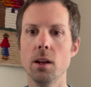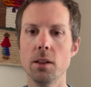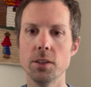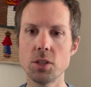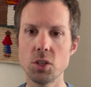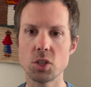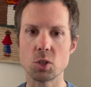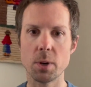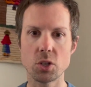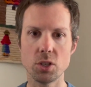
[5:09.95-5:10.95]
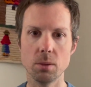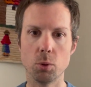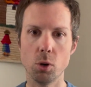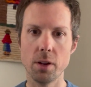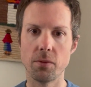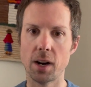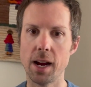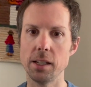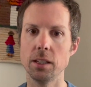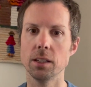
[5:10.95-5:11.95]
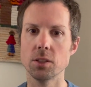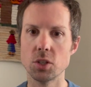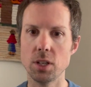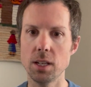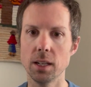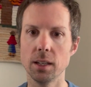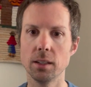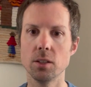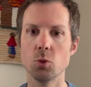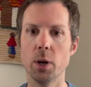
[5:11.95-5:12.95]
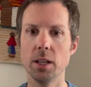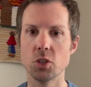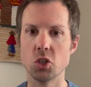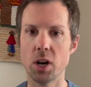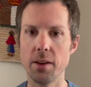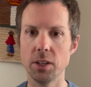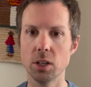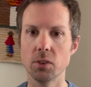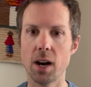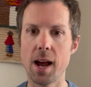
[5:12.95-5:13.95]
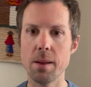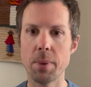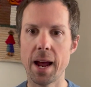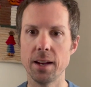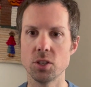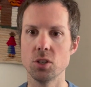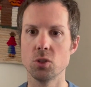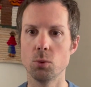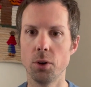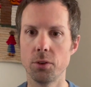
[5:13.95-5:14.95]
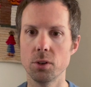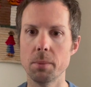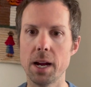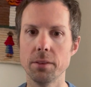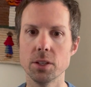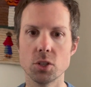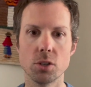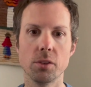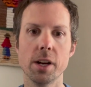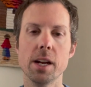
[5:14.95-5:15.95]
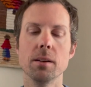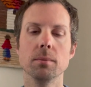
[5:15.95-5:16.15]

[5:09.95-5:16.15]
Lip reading: This is especially important for hiking and skiing, as well as driving over high passes or through mountainous terrain.